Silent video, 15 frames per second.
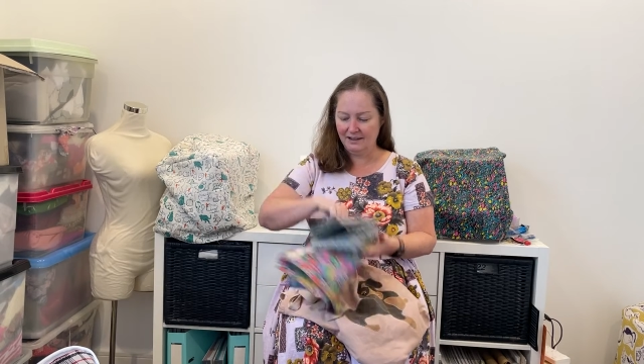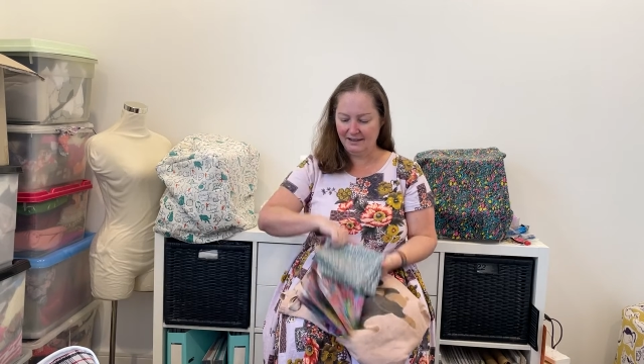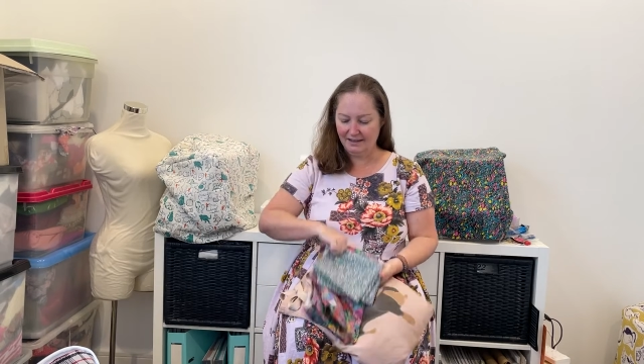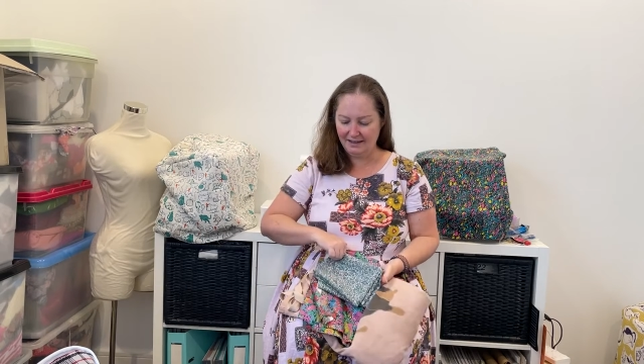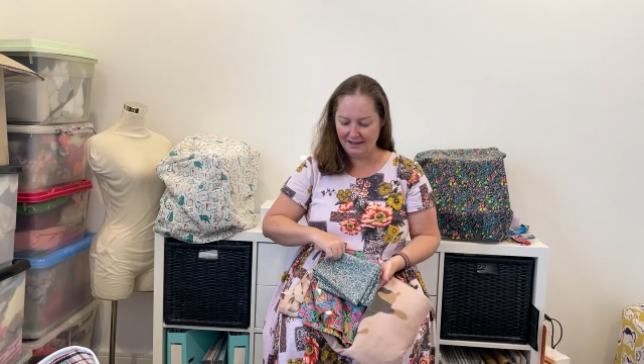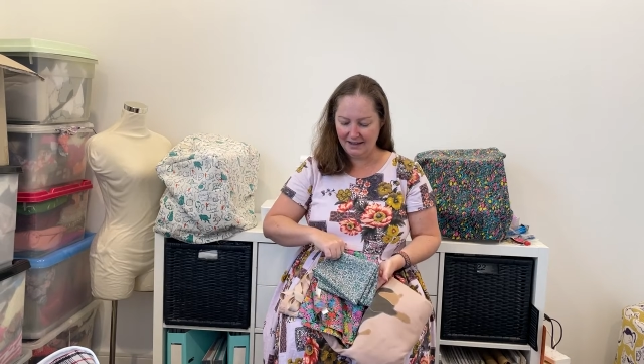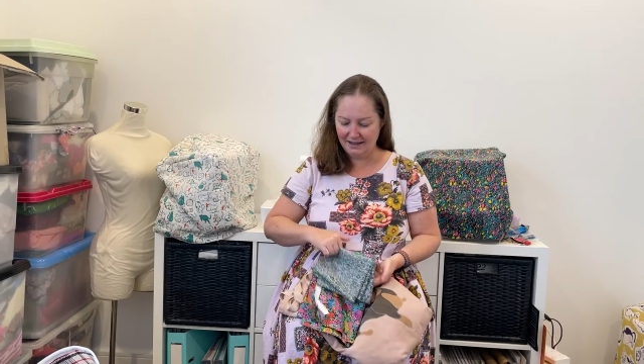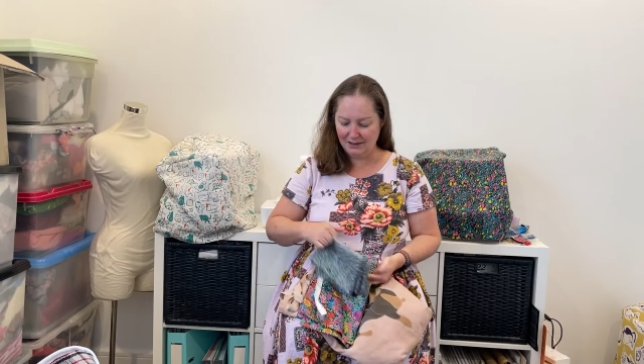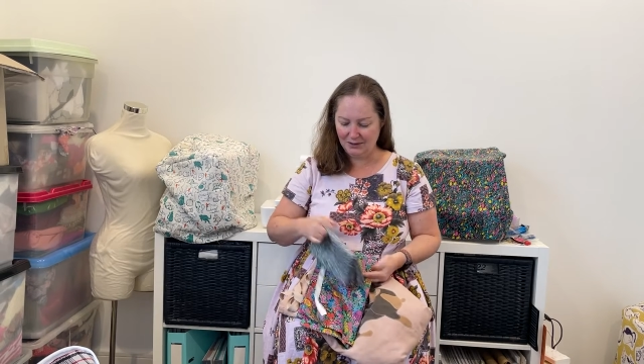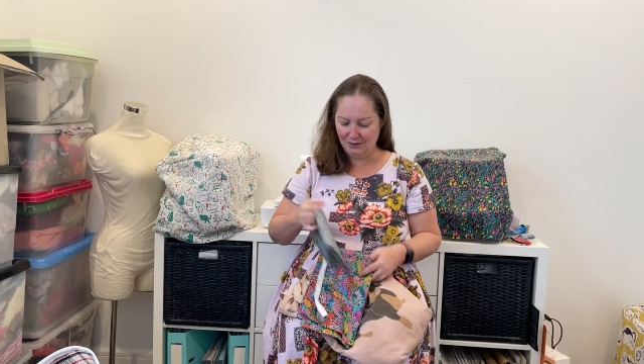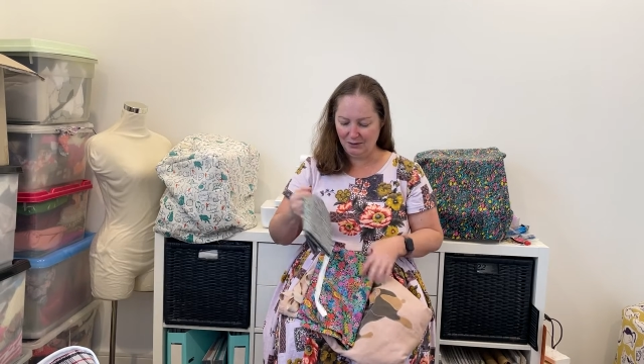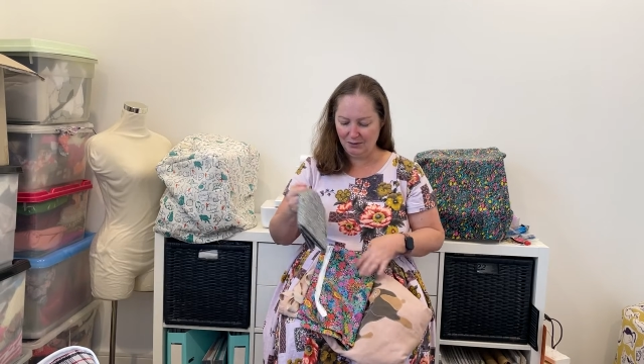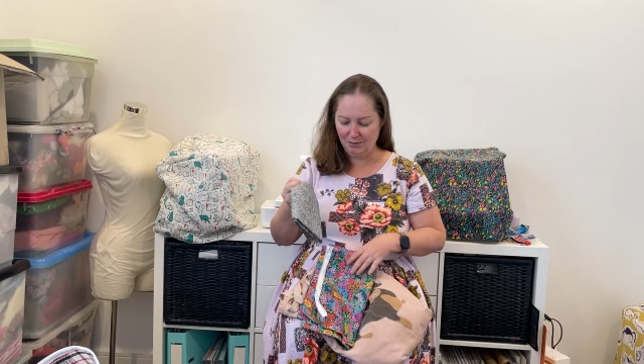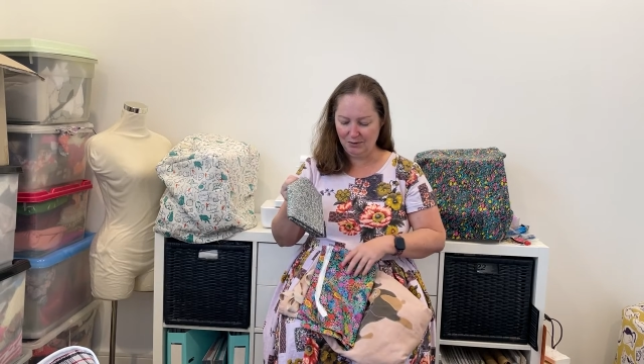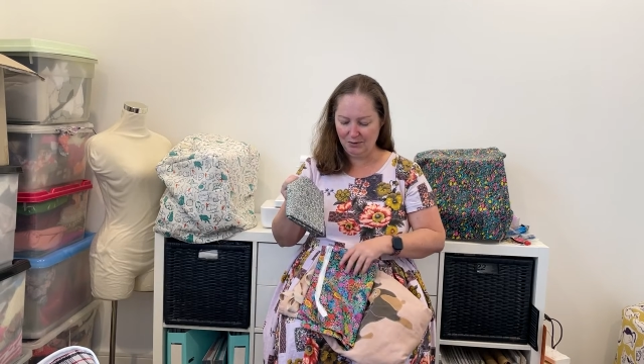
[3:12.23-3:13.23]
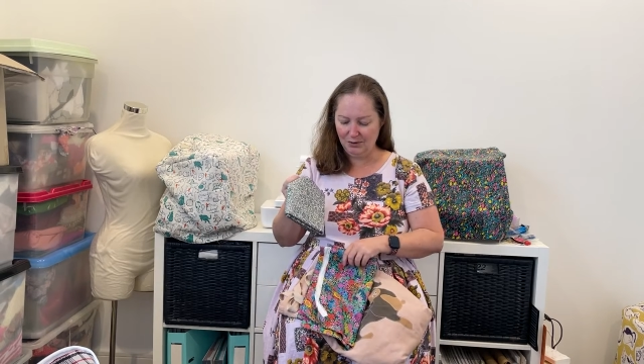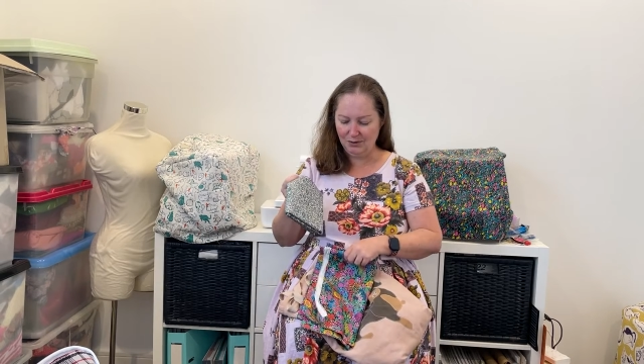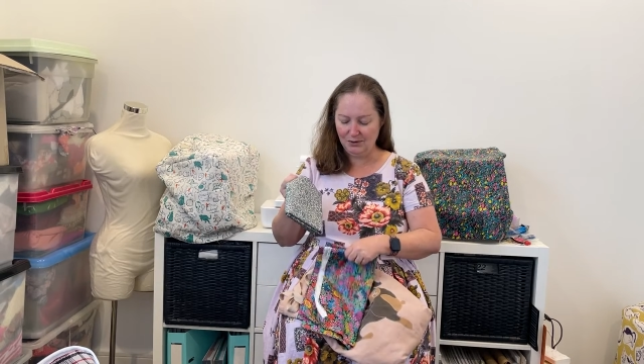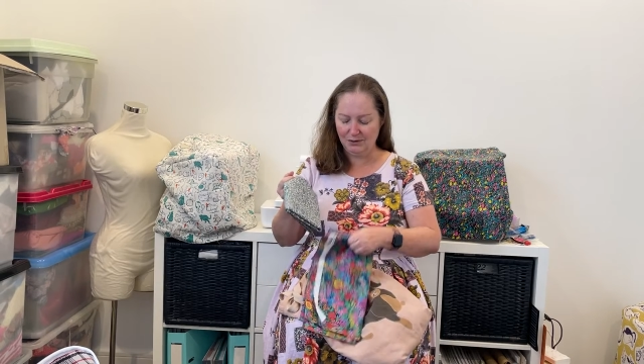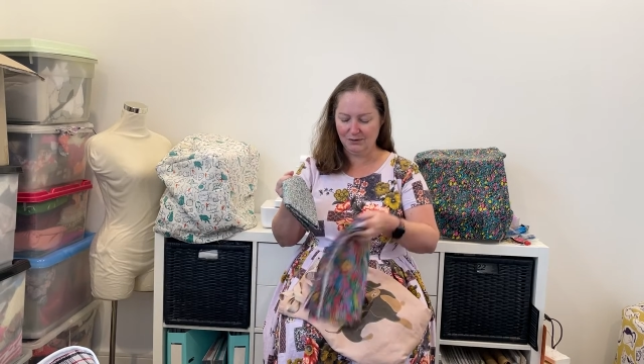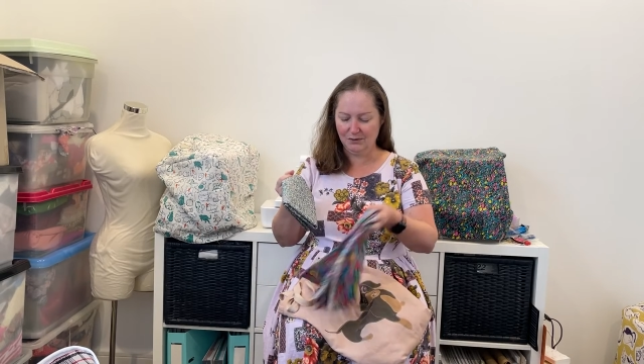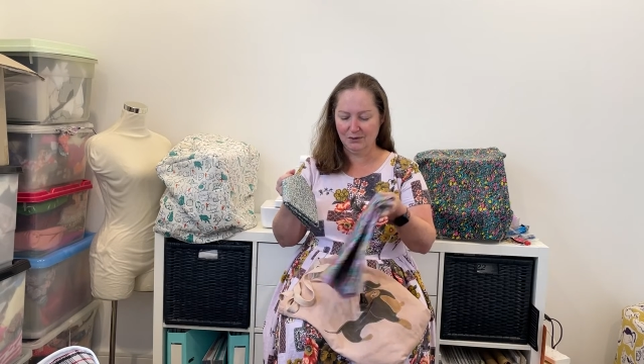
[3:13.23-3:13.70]
these two
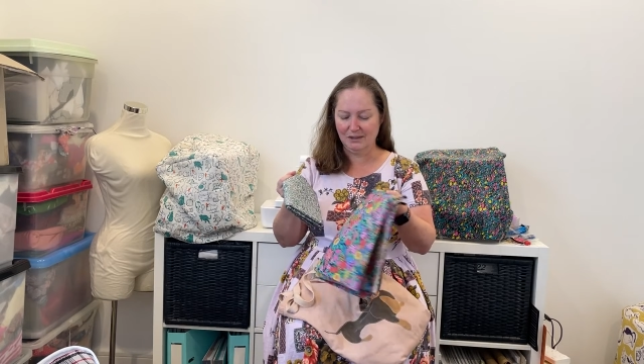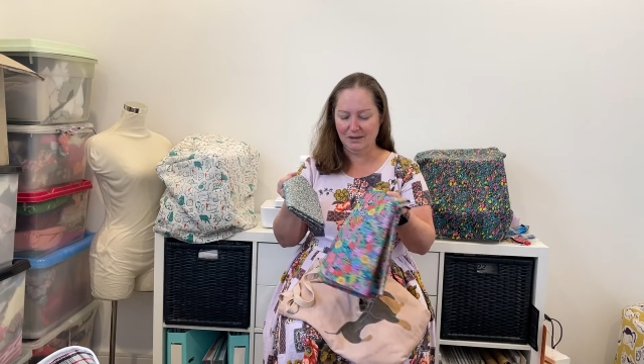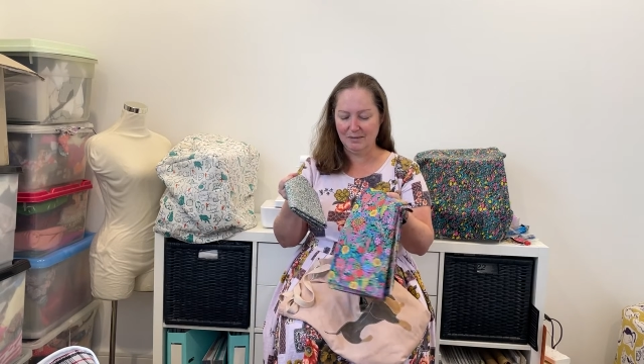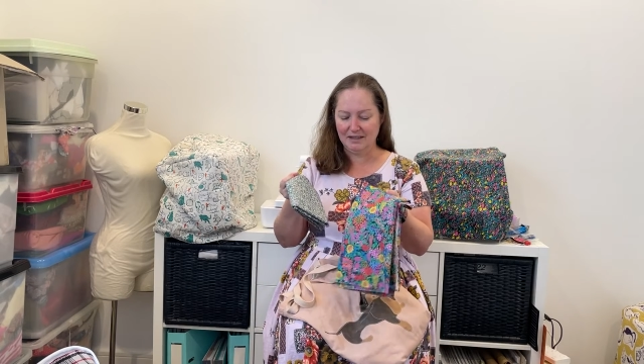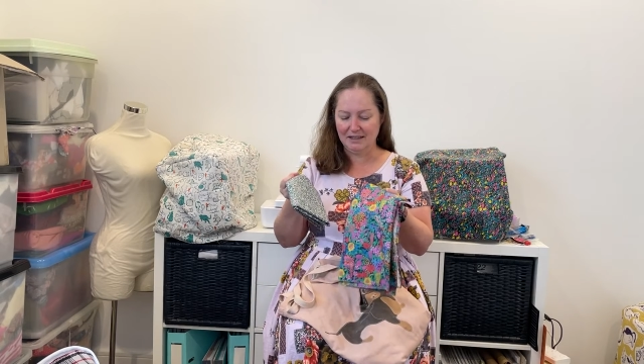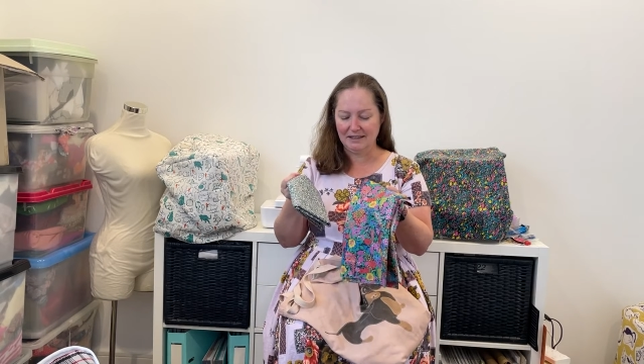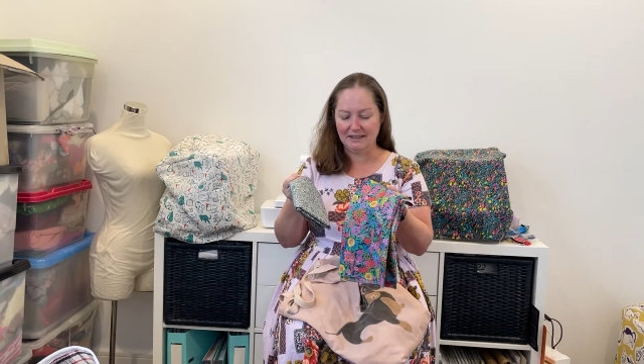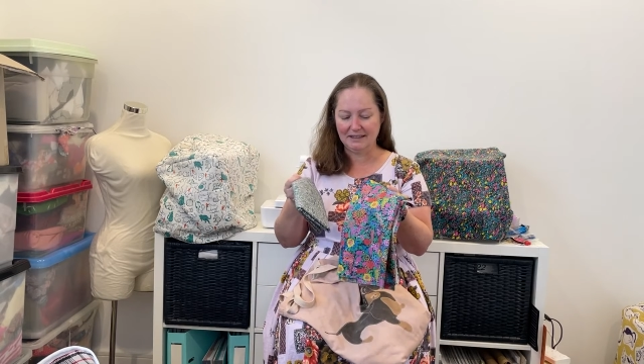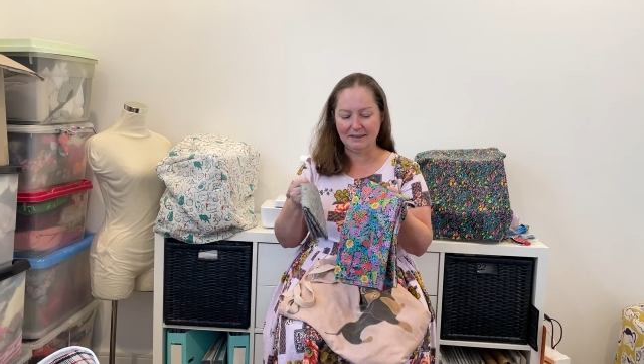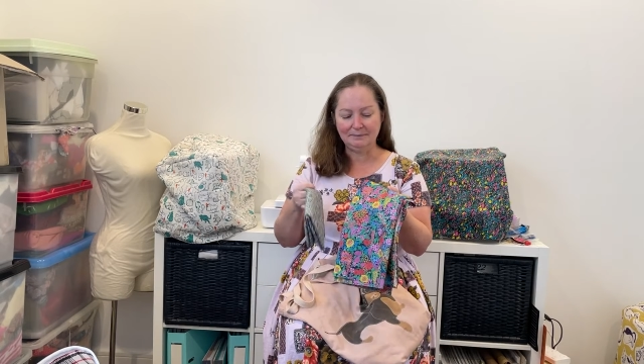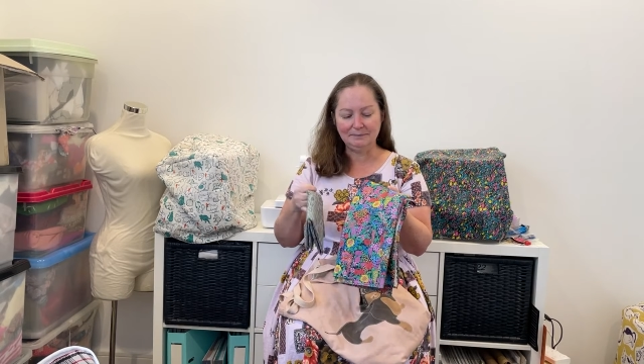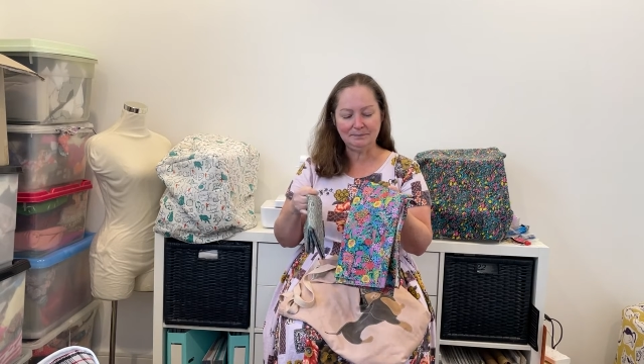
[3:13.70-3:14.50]
beautiful Liberties,